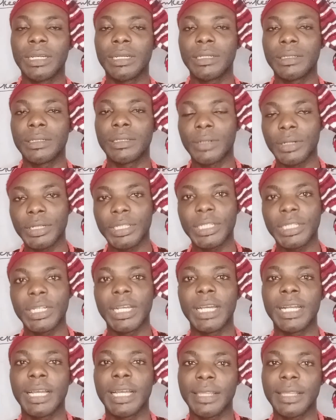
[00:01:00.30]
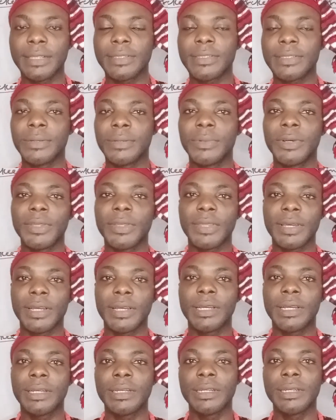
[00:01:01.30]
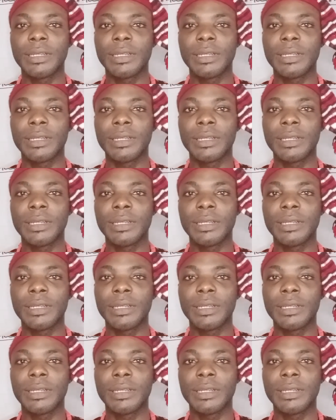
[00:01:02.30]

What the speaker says: Russian, and some other